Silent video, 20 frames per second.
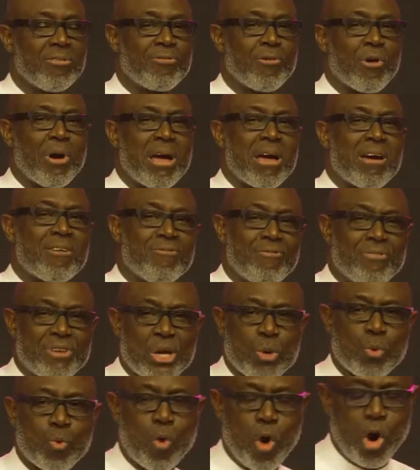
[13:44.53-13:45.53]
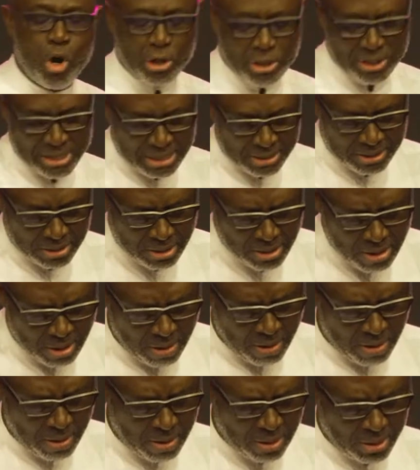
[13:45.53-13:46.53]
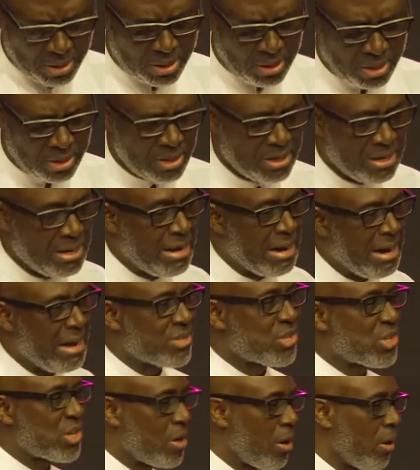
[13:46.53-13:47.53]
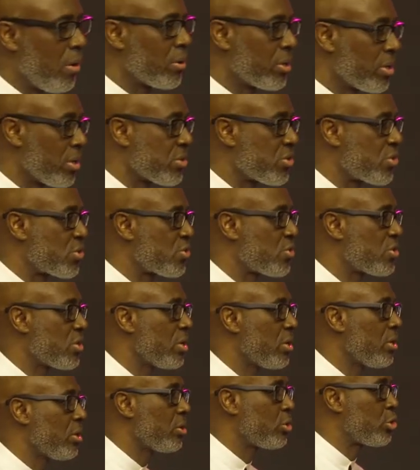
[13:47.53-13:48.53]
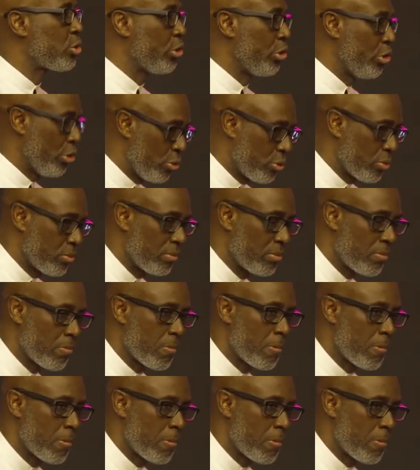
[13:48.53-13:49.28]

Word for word: for every work that God has called us to do.